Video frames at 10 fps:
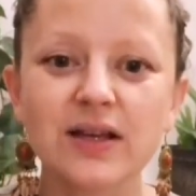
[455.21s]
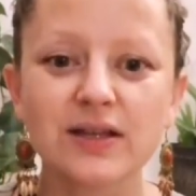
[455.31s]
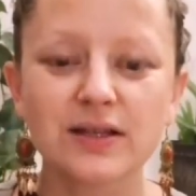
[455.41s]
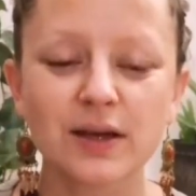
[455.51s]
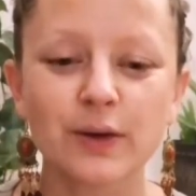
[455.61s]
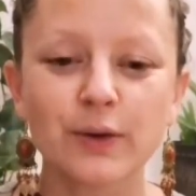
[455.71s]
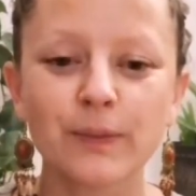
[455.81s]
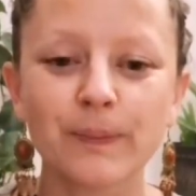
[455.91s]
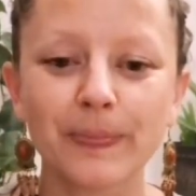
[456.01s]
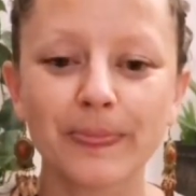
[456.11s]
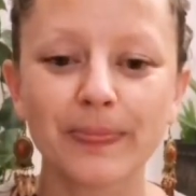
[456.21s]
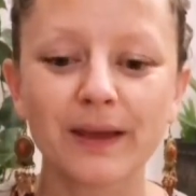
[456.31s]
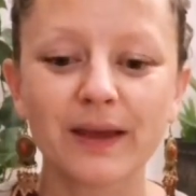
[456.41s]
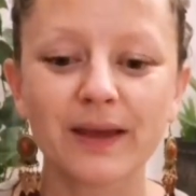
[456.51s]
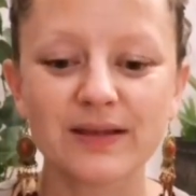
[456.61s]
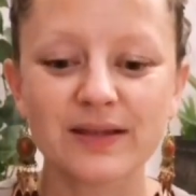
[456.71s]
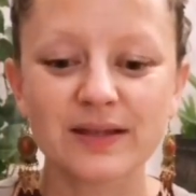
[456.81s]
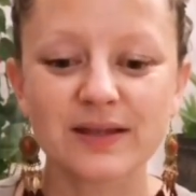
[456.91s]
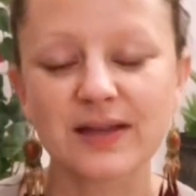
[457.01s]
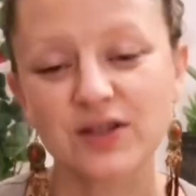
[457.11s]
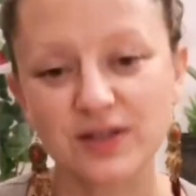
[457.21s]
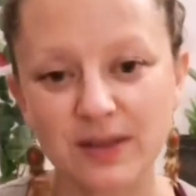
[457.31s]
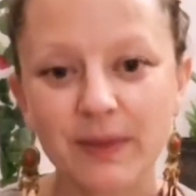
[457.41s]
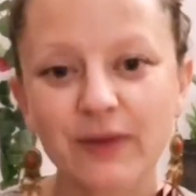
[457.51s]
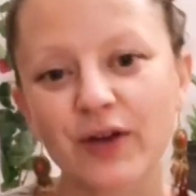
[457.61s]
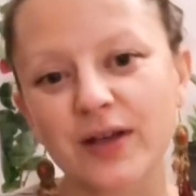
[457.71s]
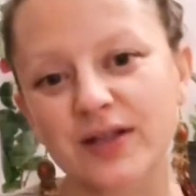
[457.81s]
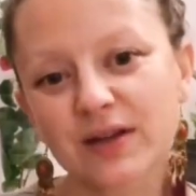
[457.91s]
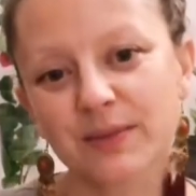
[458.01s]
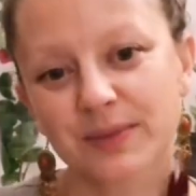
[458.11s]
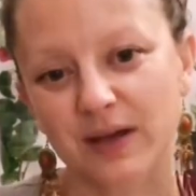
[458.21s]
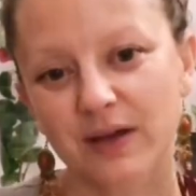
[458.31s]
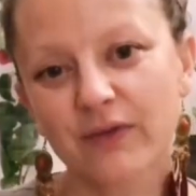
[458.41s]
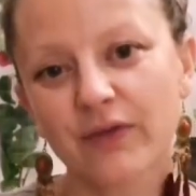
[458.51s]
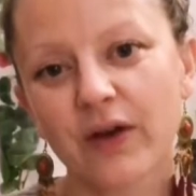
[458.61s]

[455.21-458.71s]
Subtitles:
So it's just something for us to observe